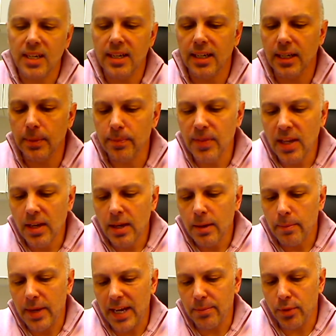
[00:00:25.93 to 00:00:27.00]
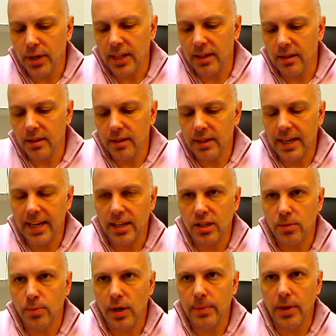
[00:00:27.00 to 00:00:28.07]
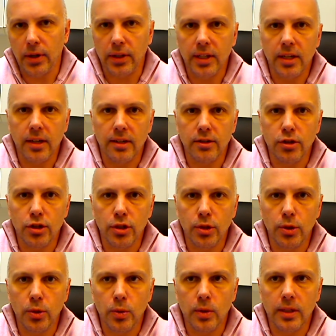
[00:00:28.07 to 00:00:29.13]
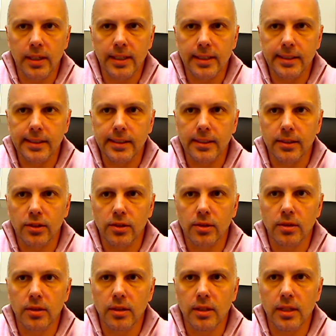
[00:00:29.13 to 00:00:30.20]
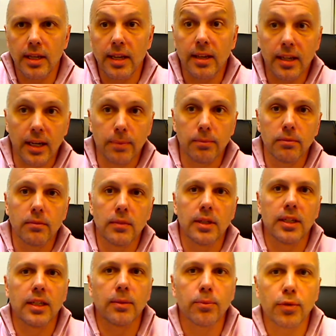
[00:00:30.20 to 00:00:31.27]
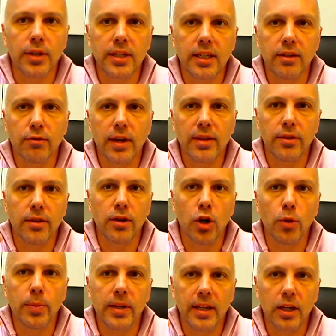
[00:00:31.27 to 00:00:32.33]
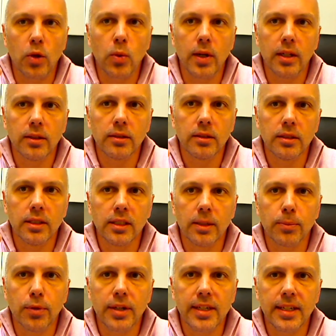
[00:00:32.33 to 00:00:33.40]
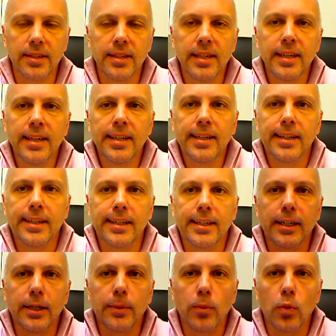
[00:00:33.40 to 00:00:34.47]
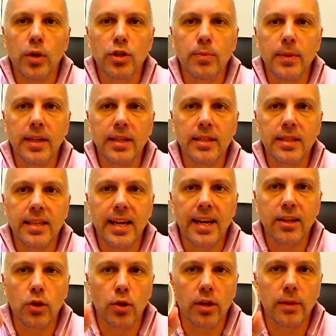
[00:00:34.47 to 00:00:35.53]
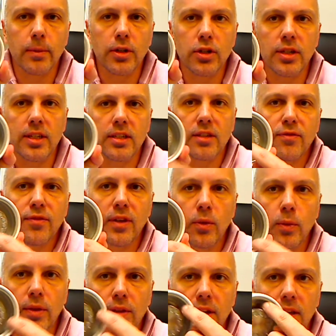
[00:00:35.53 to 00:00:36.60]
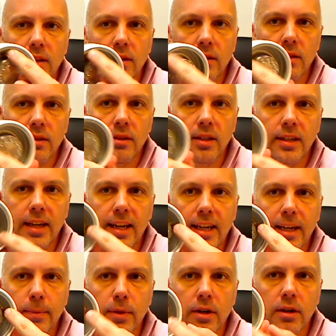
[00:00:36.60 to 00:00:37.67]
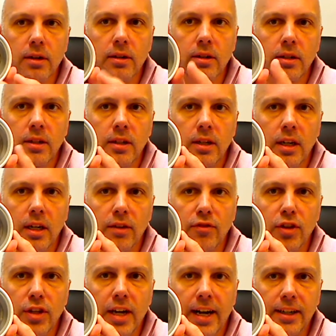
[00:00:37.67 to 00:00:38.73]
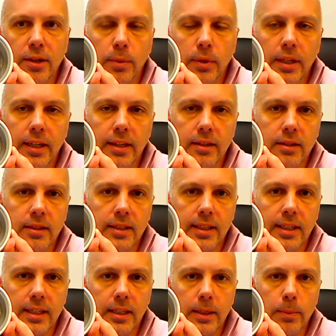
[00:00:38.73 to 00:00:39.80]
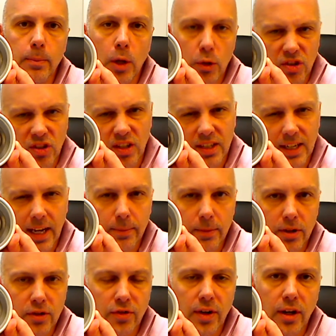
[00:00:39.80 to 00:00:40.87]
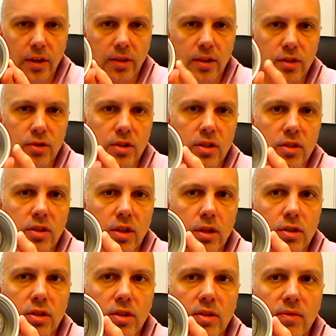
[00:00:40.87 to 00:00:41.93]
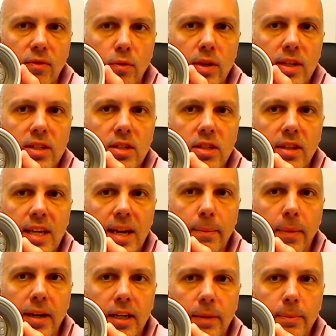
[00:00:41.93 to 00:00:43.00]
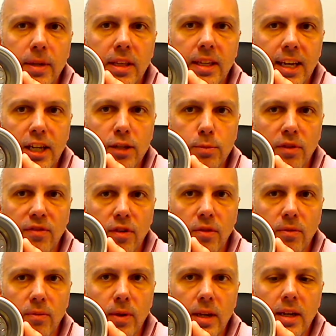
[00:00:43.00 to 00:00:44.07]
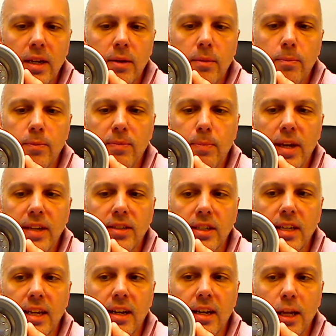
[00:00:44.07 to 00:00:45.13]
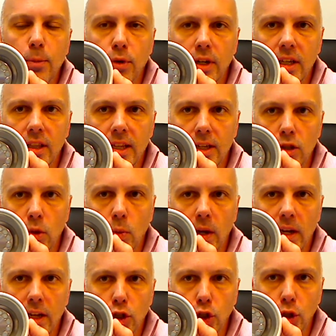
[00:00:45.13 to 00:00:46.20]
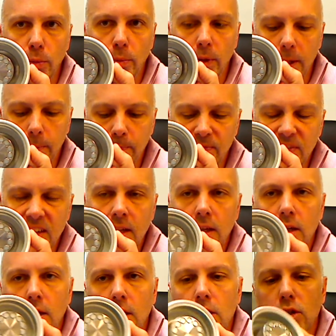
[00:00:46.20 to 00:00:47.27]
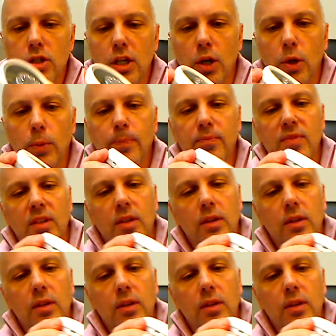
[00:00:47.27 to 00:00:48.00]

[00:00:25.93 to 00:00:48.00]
Um, pad printing has primarily gone to uh, ink cup um, printing rather than open inkwell uh, printing, um, which means that your image needs to fit within the diameter of the doctor blade uh, most of the time. There's very there's there's reasons that that might not be the case, but for basic day-to-day -day printing, that's the way it should be. So